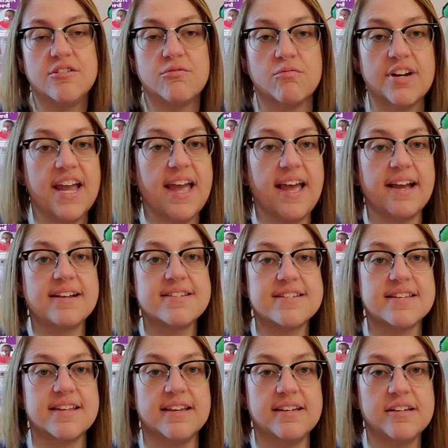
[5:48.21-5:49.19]

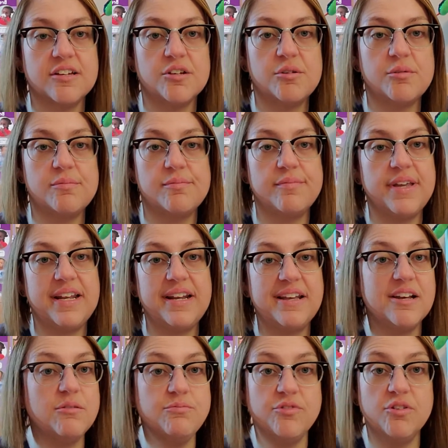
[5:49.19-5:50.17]
react in a
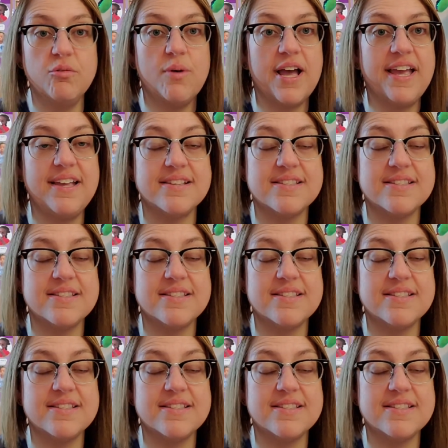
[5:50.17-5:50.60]
helpful way.